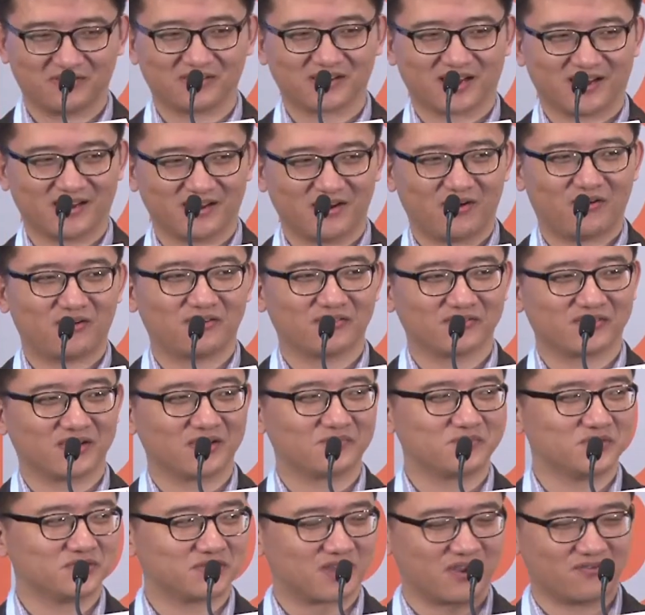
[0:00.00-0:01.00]
okay. All of
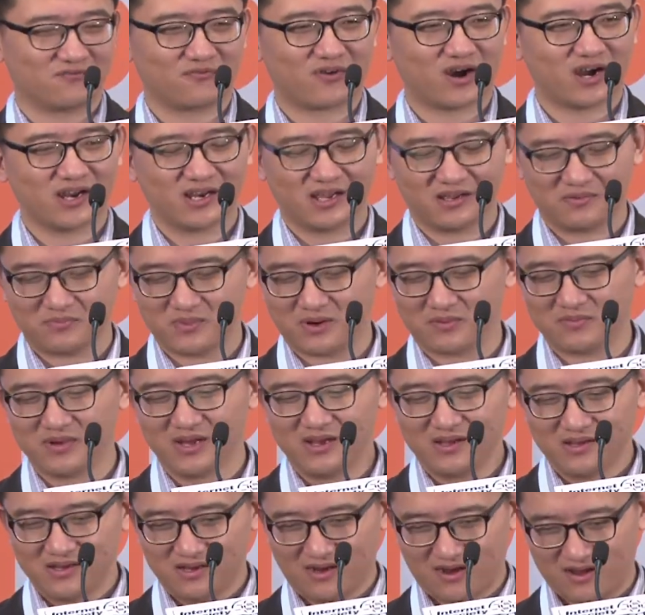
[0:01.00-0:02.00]
them you can write them up
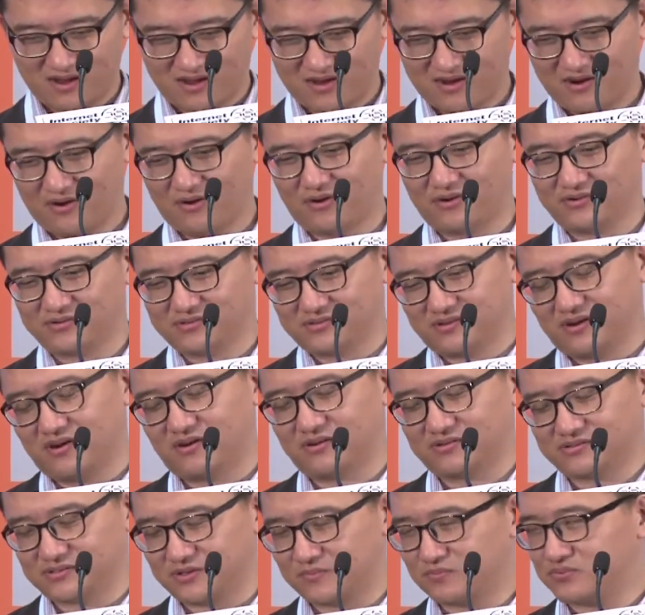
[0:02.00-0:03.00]

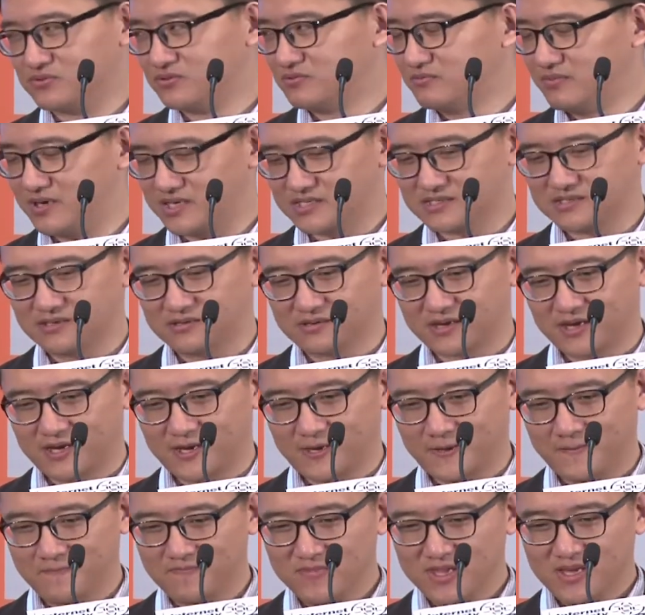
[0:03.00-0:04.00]
on the Bluemix,
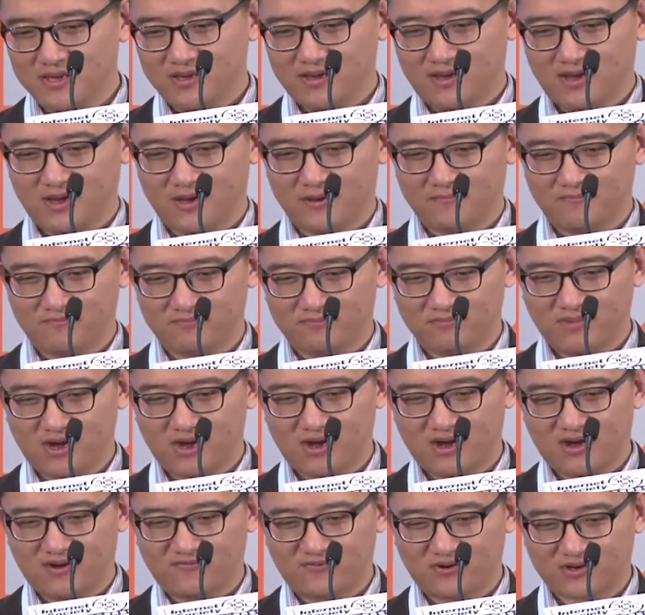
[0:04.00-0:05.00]
okay. And for